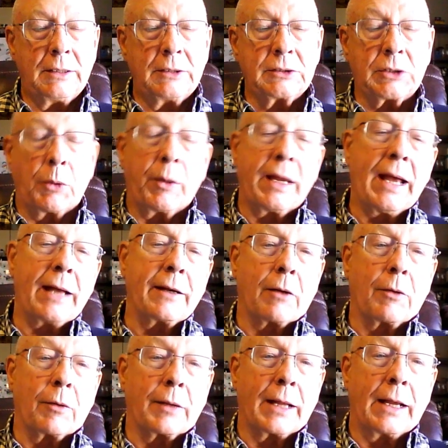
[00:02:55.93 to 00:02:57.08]
So we had not
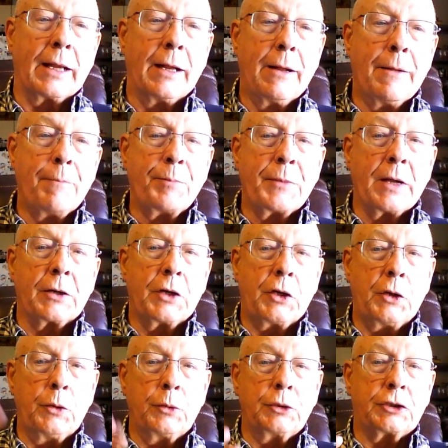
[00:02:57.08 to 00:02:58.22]
only a
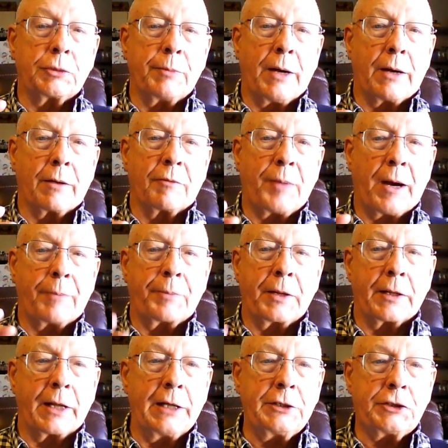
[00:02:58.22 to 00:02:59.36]
huge amount of
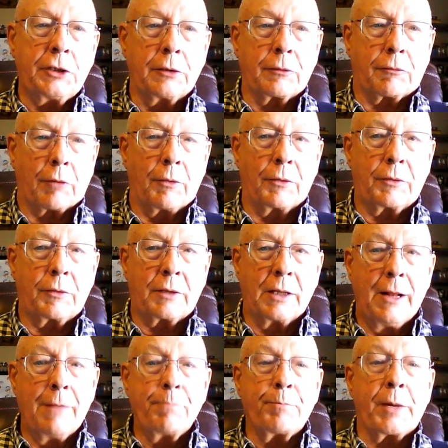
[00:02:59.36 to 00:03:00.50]
population growth,
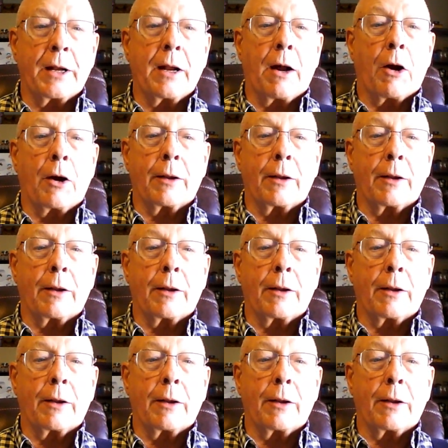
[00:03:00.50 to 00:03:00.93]
but our